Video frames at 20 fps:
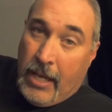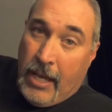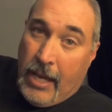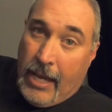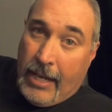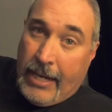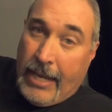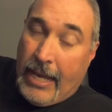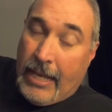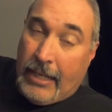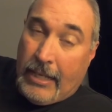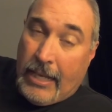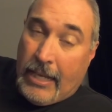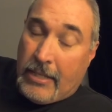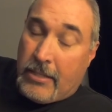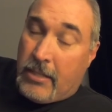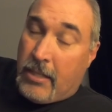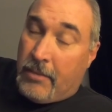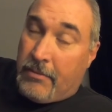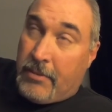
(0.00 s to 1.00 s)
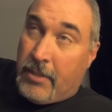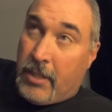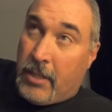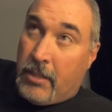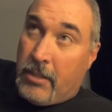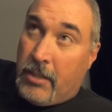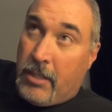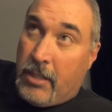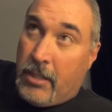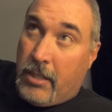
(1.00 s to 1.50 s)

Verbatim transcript: I got a lot of stuff done.